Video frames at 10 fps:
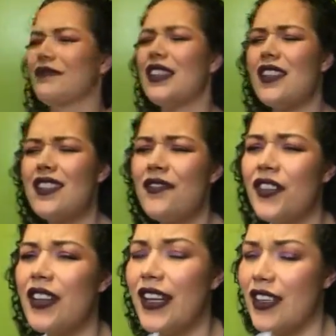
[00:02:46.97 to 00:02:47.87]
It doesn't
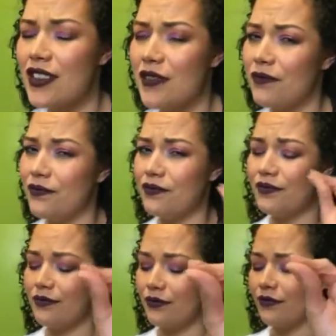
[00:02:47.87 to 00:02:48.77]
feel like it's
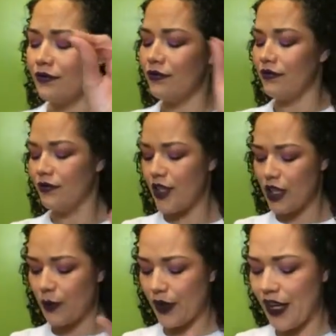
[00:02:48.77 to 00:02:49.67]
the
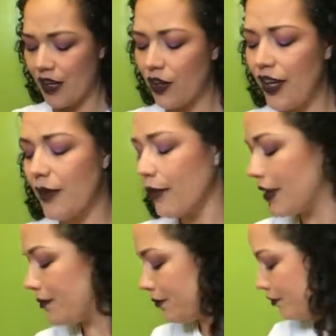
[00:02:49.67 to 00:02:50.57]
spraying great, but